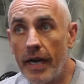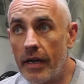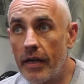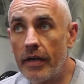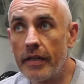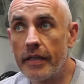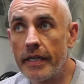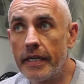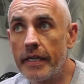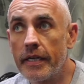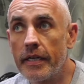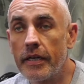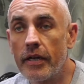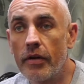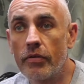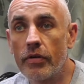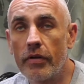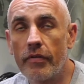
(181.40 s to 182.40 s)
a lot of the
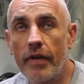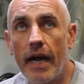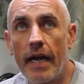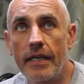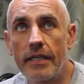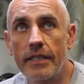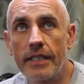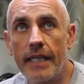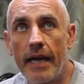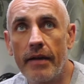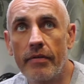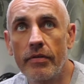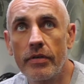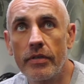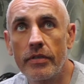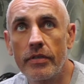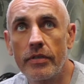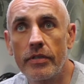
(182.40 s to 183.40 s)
local riders now
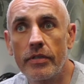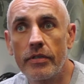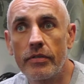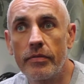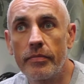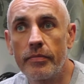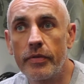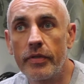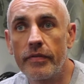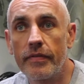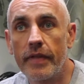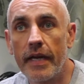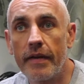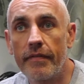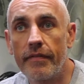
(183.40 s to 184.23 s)
to improve their